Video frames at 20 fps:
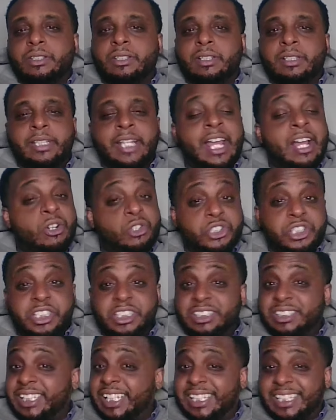Now she's
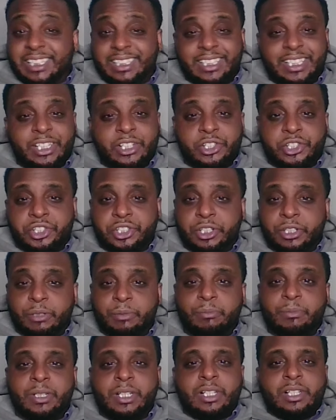taking leadership.
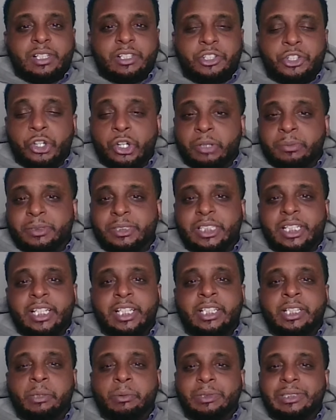You know what I'm saying?
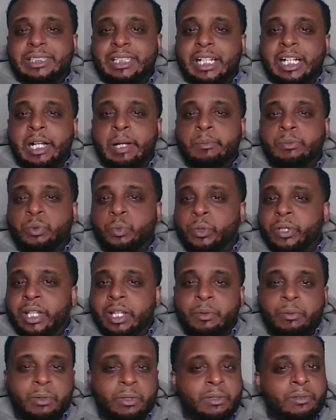There was times where they
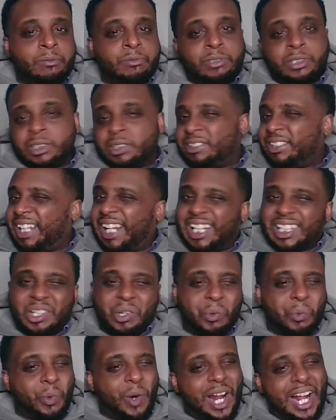were kind
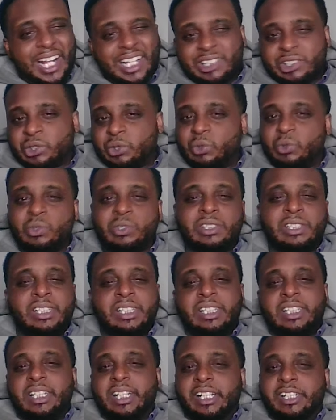of razzled,
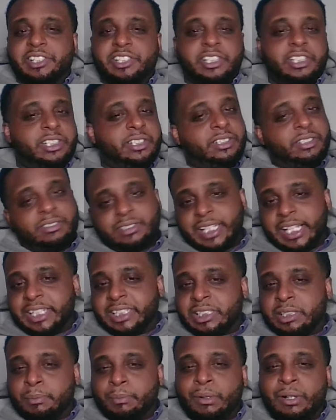and she takes
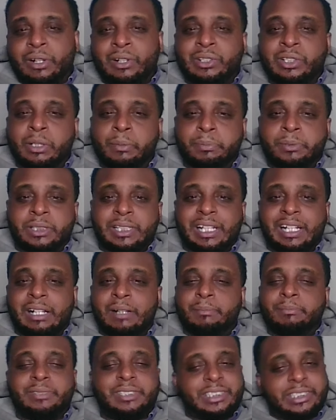the ball up
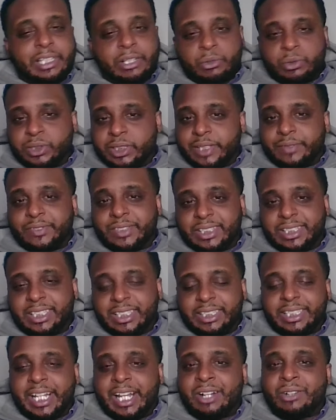top, settles
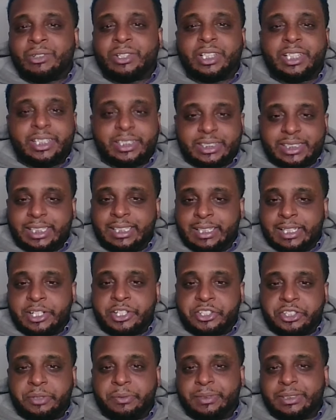everything down, gets
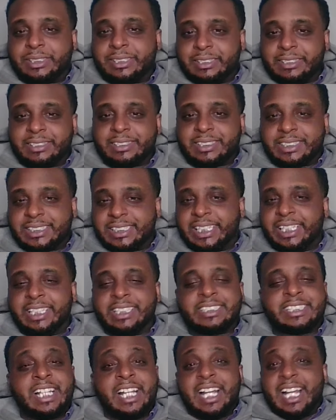LSU into their
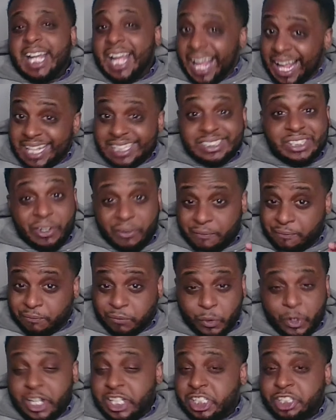sets. As a
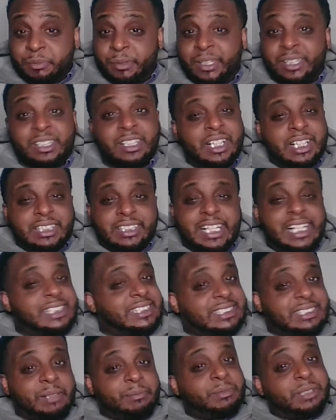freshman, that's
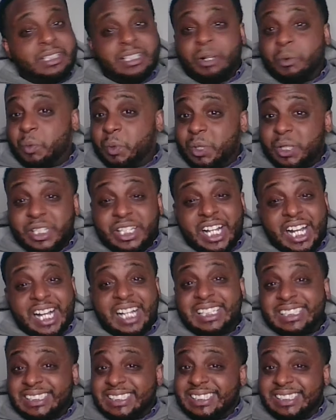something that we're
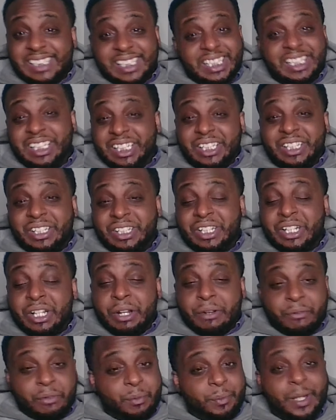not seeing
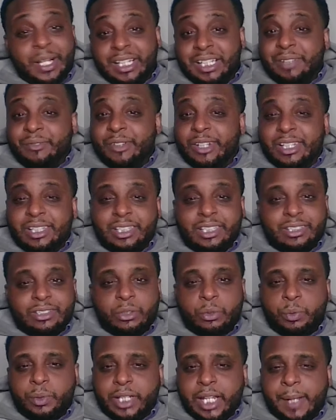from Hailey Van Lith,
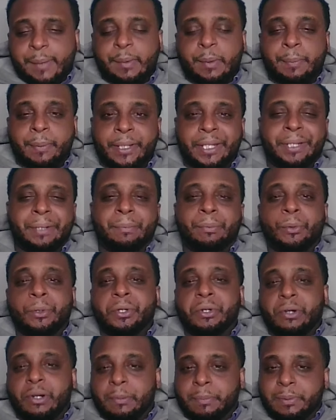who came to play the point
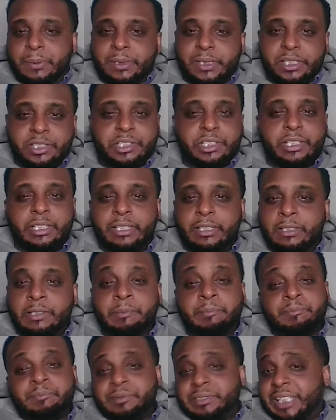guard position here.
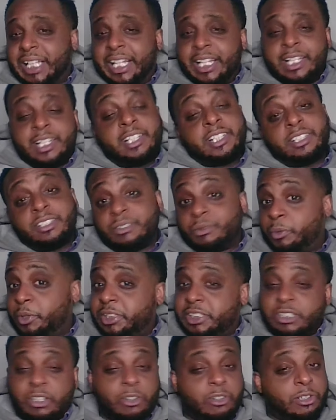And we
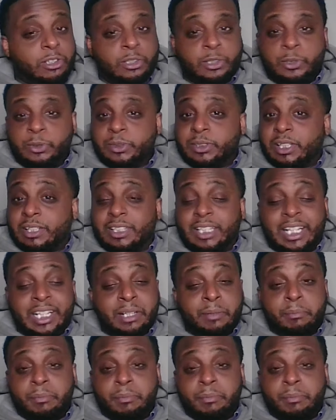saw her lose a lot of